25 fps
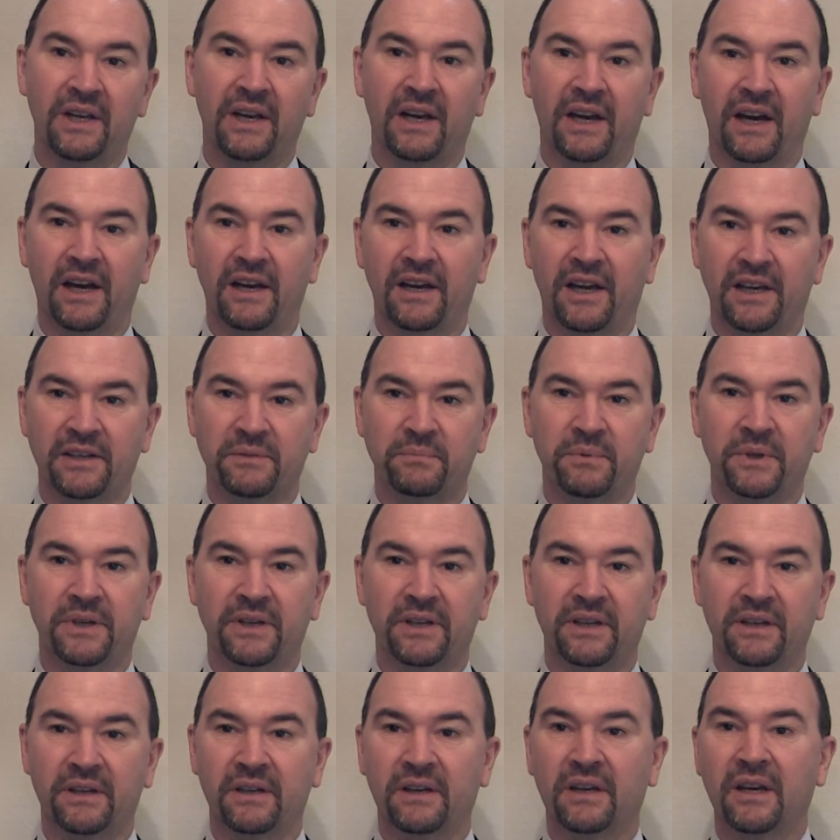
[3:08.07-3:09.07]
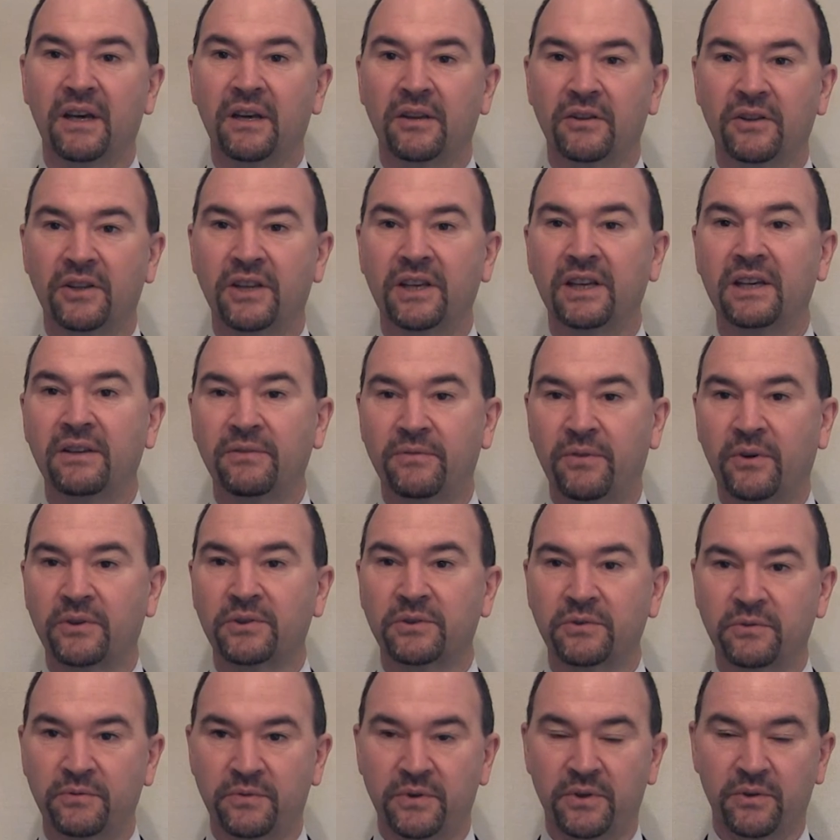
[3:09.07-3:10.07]
as being the
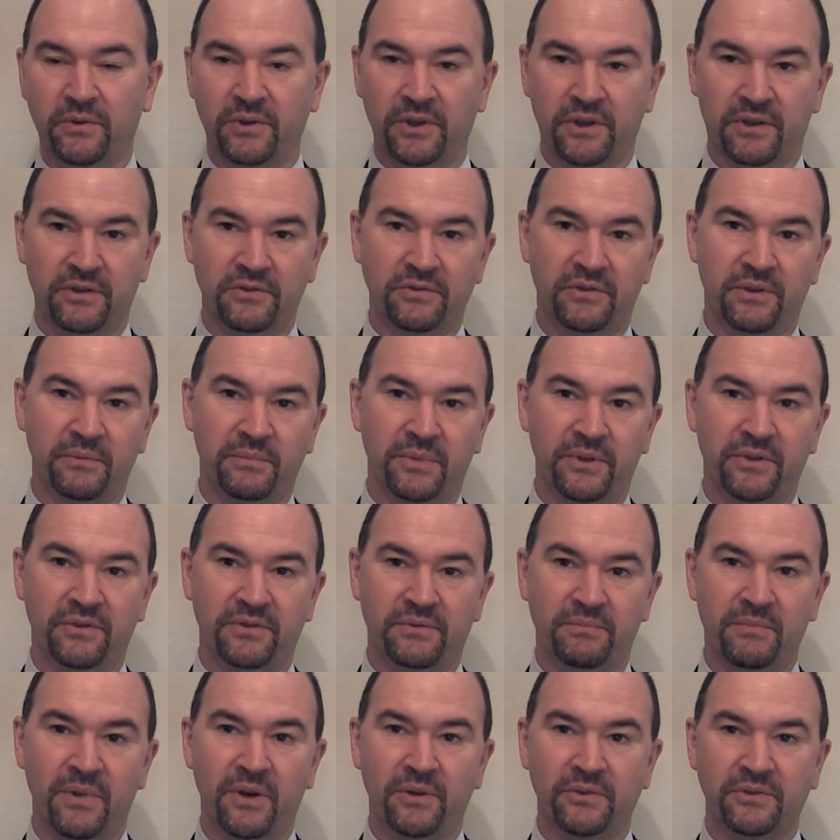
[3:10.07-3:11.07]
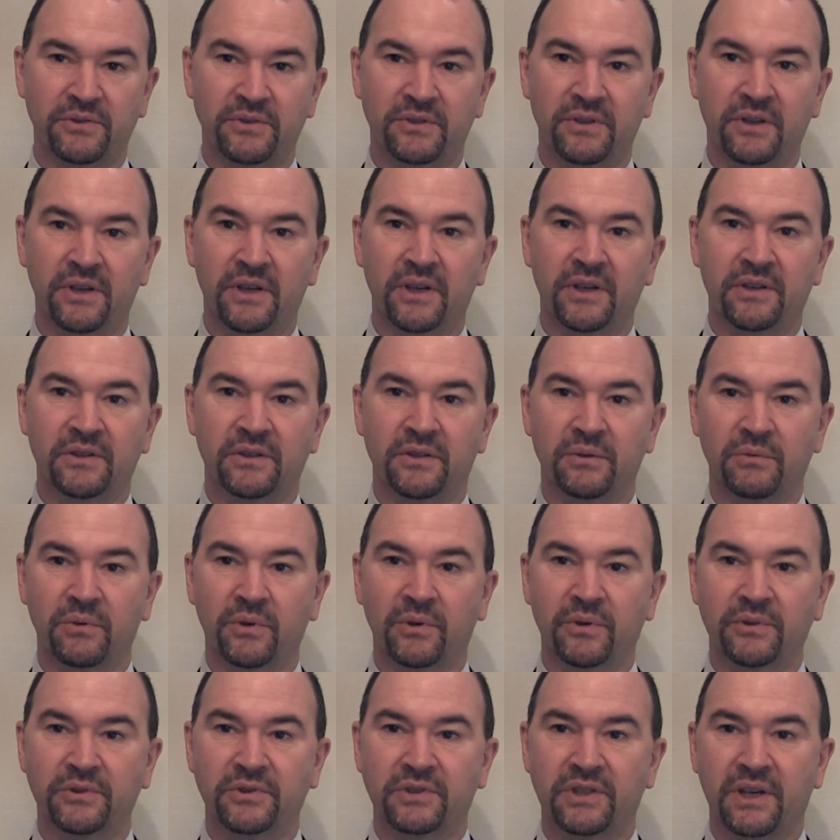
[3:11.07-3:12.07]
fossil fuel that contributes most
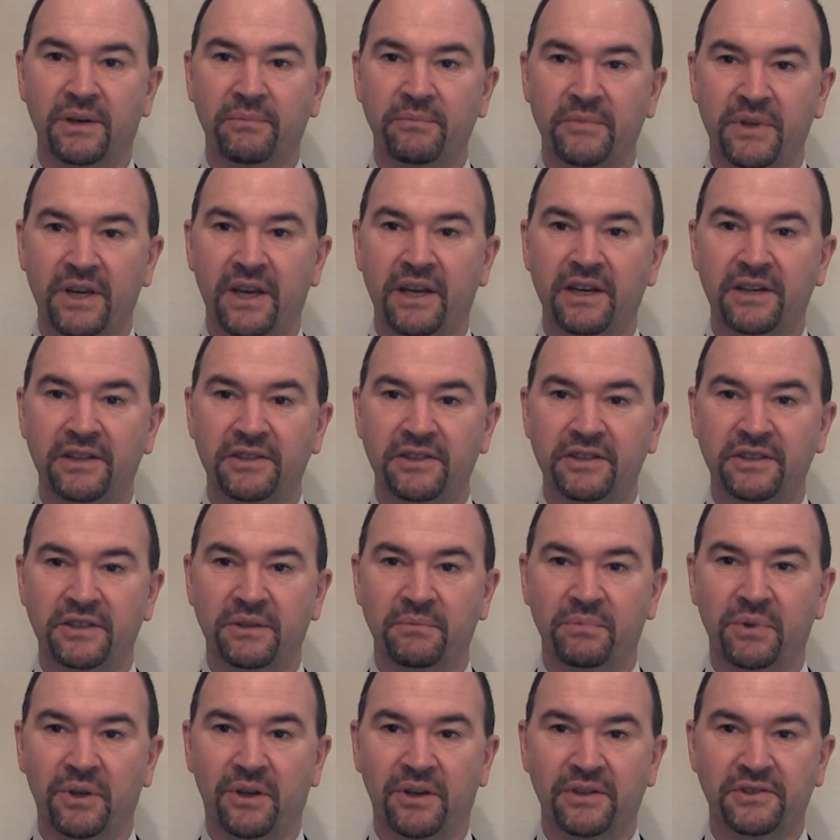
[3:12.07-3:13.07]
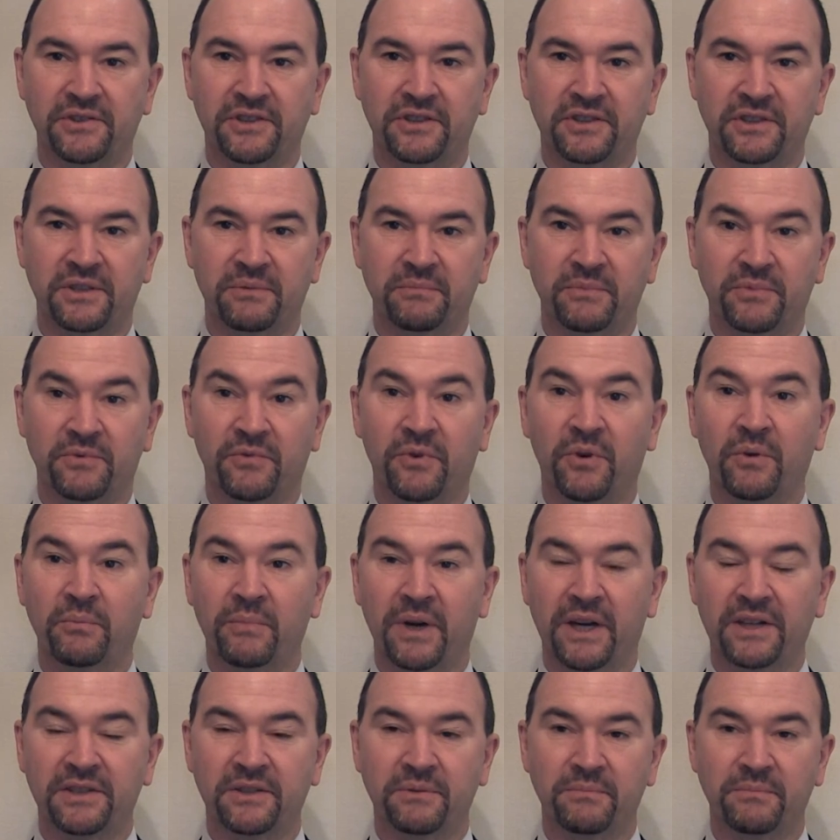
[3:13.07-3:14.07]
towards the energy supply systems for major